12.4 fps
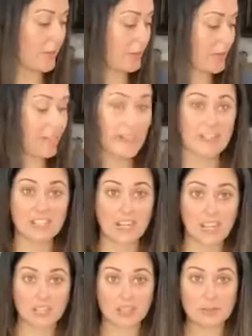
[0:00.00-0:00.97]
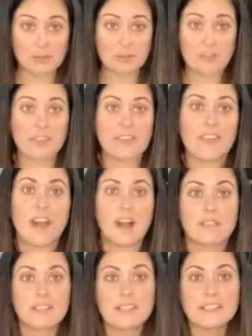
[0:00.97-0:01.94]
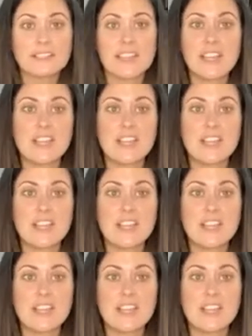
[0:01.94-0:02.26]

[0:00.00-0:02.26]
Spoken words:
30-day challenge we're doing at the office.